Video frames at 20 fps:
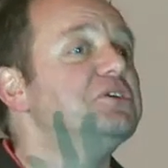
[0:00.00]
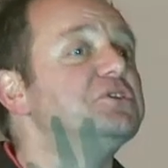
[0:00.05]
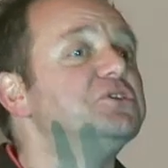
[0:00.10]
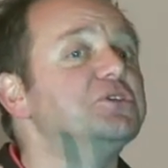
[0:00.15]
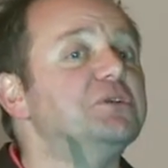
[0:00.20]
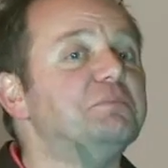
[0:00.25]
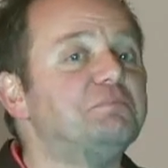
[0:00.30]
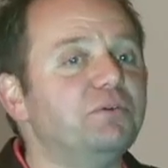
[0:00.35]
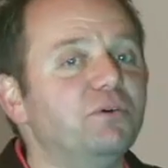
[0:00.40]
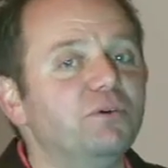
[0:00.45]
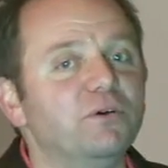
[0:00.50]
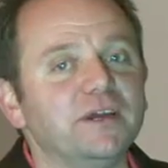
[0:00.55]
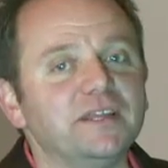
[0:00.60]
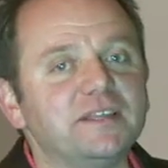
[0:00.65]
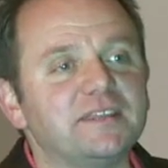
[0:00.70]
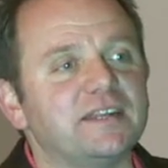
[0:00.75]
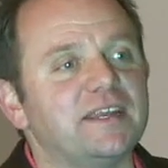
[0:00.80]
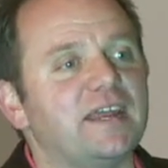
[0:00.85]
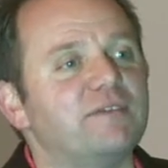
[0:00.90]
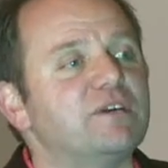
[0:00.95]
to the
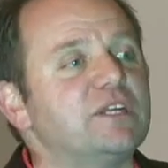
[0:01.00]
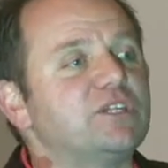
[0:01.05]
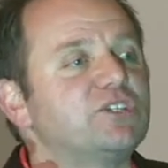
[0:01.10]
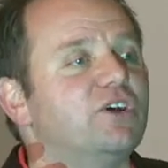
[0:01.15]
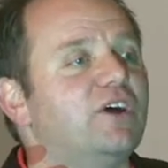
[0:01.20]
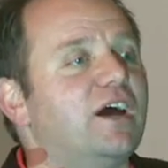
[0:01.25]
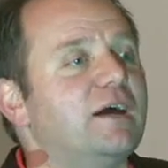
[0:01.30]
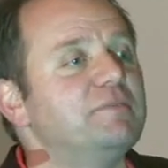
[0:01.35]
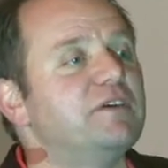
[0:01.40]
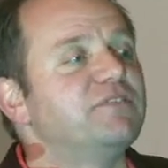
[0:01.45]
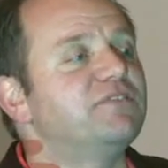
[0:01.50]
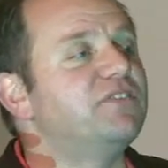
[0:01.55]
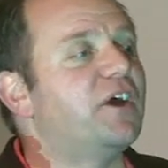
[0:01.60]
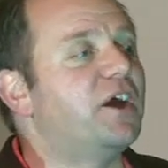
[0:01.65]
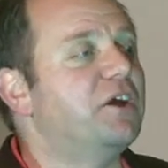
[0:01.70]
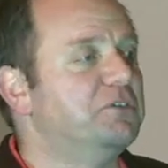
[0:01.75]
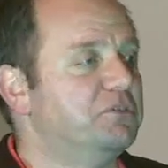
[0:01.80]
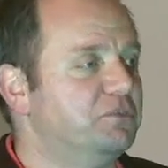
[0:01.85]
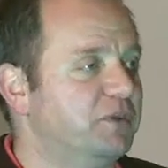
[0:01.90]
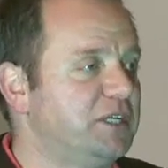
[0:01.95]
point that every time the
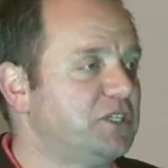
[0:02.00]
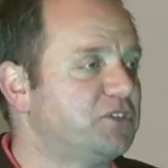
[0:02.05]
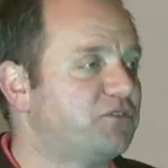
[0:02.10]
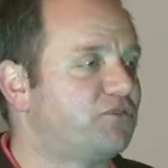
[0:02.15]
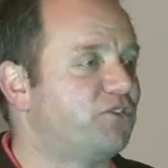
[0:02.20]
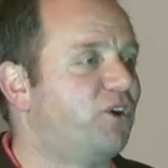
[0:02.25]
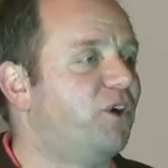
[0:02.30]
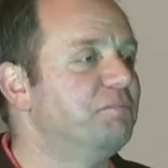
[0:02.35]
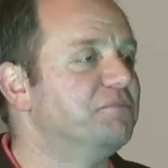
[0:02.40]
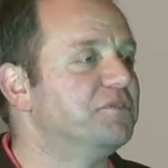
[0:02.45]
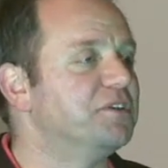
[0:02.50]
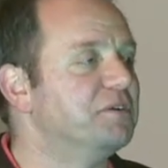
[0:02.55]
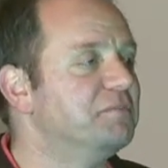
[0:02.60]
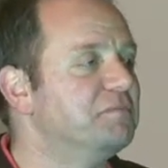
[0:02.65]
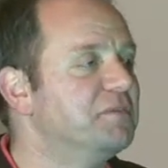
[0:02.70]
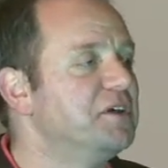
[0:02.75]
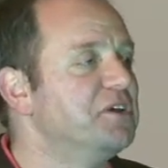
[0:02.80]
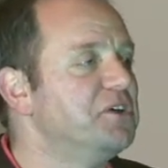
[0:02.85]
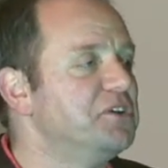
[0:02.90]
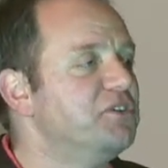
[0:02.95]
phone rings from them,